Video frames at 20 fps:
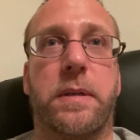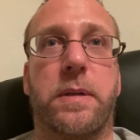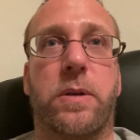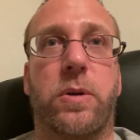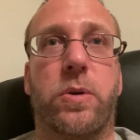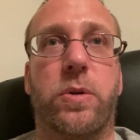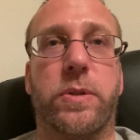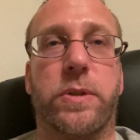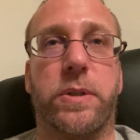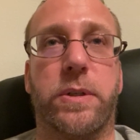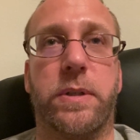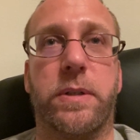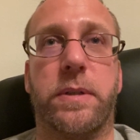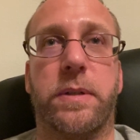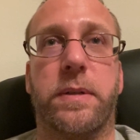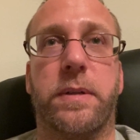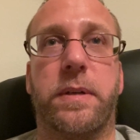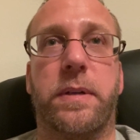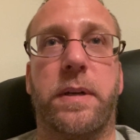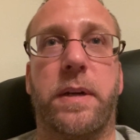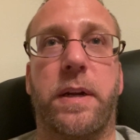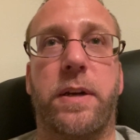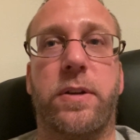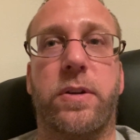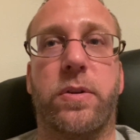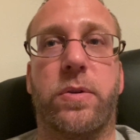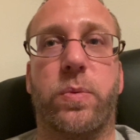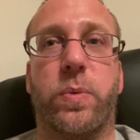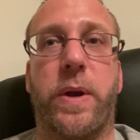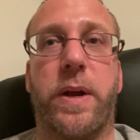older, and you
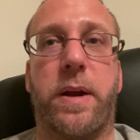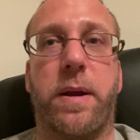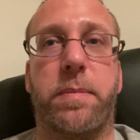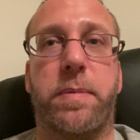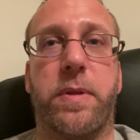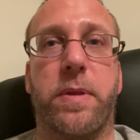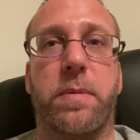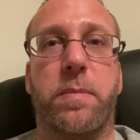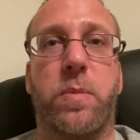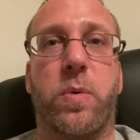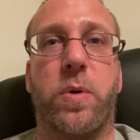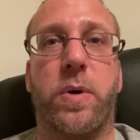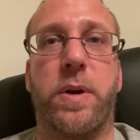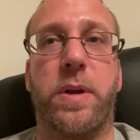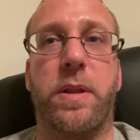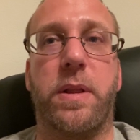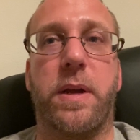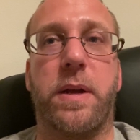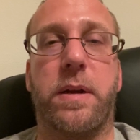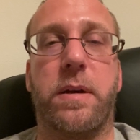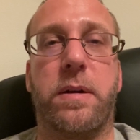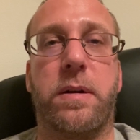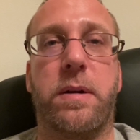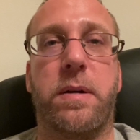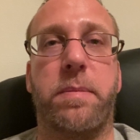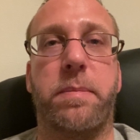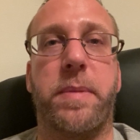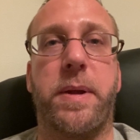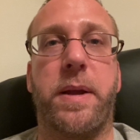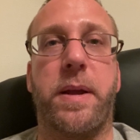just wake up in the morning like,
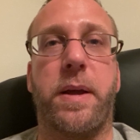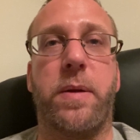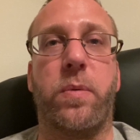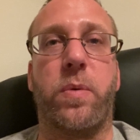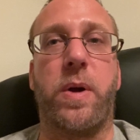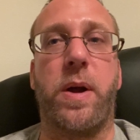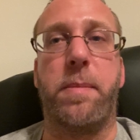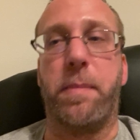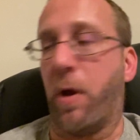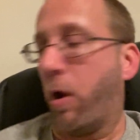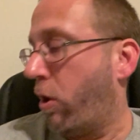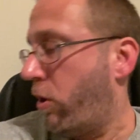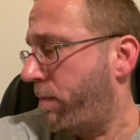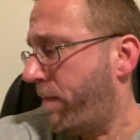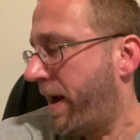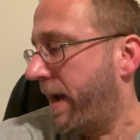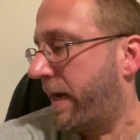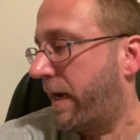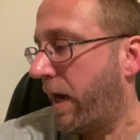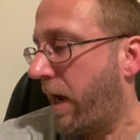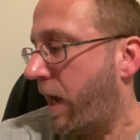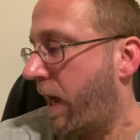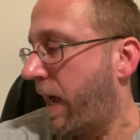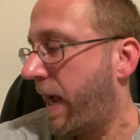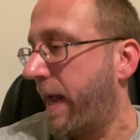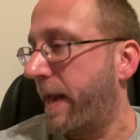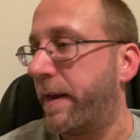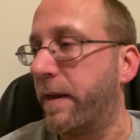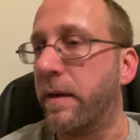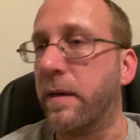oh man, oh my
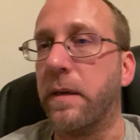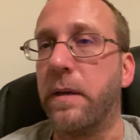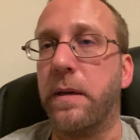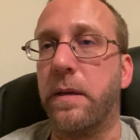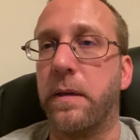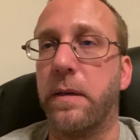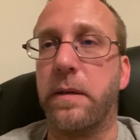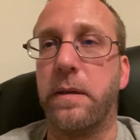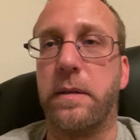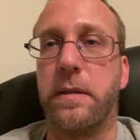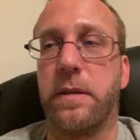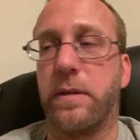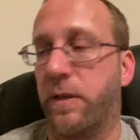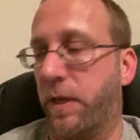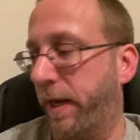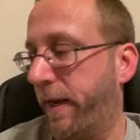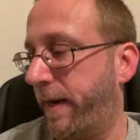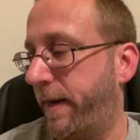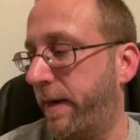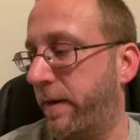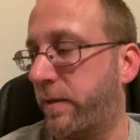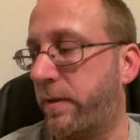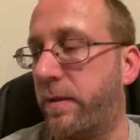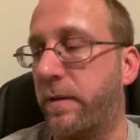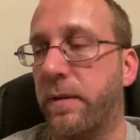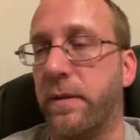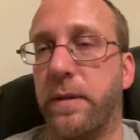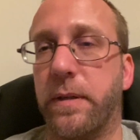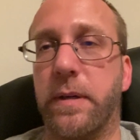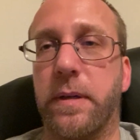God, it's
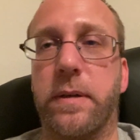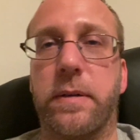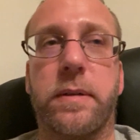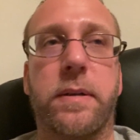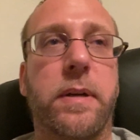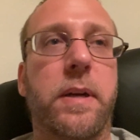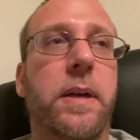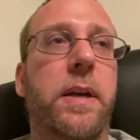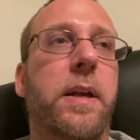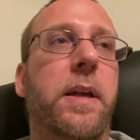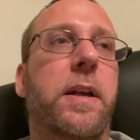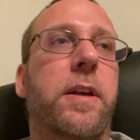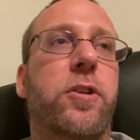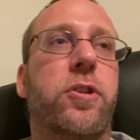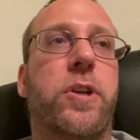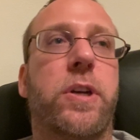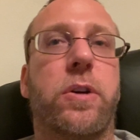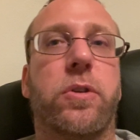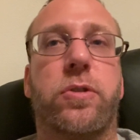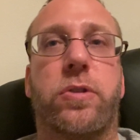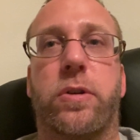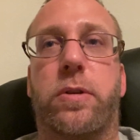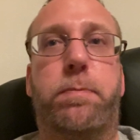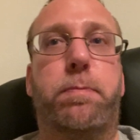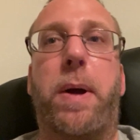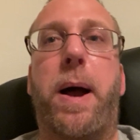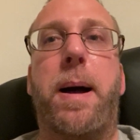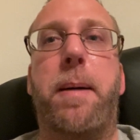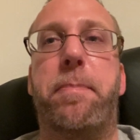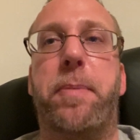hideous, Shingles just
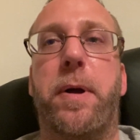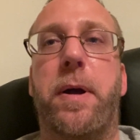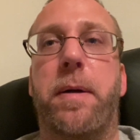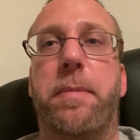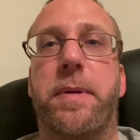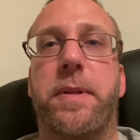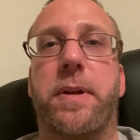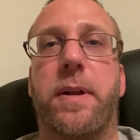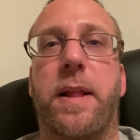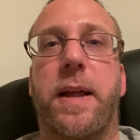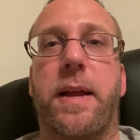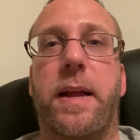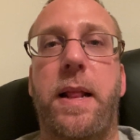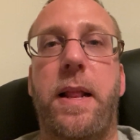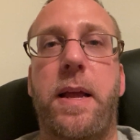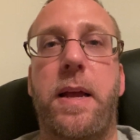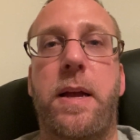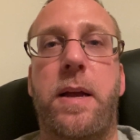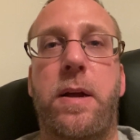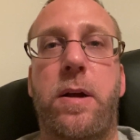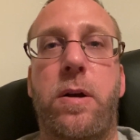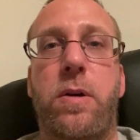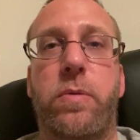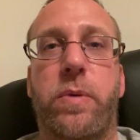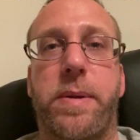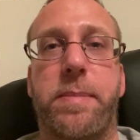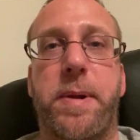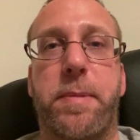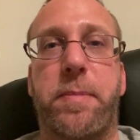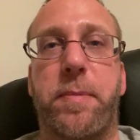pop up and they're like, hello,
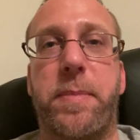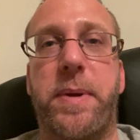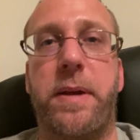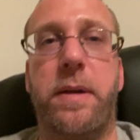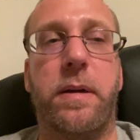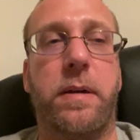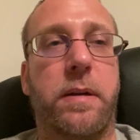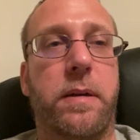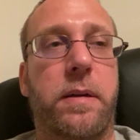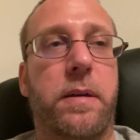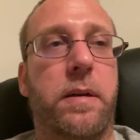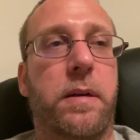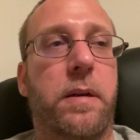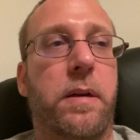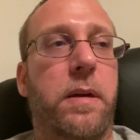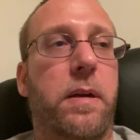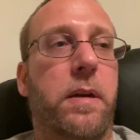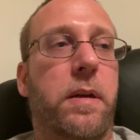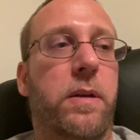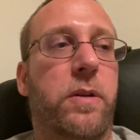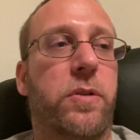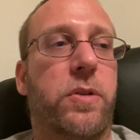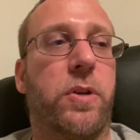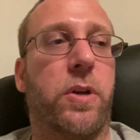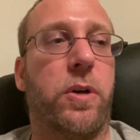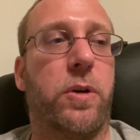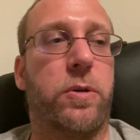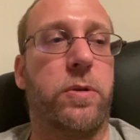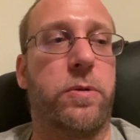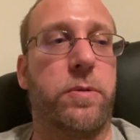remember me?
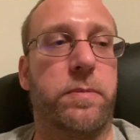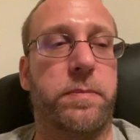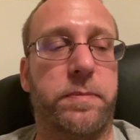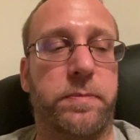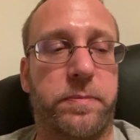So,